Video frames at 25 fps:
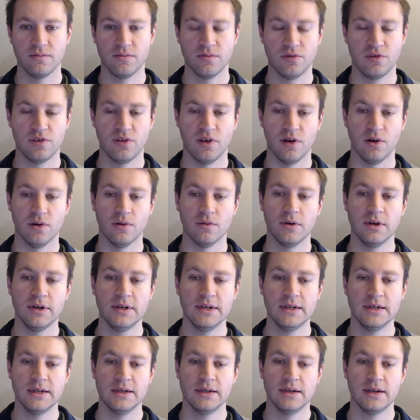So
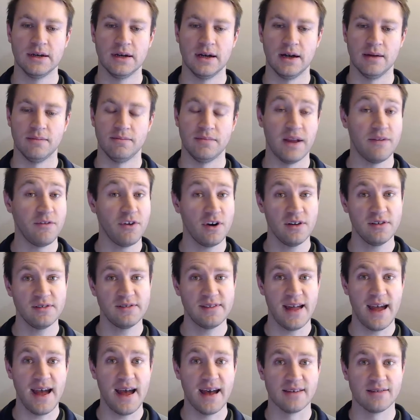um, never hurts
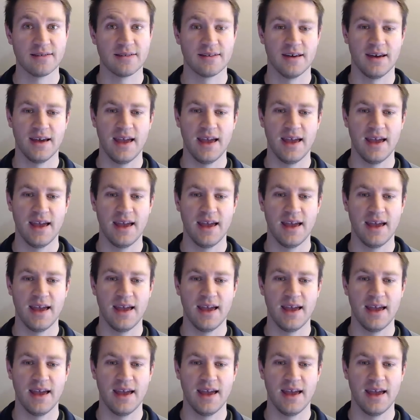to ask.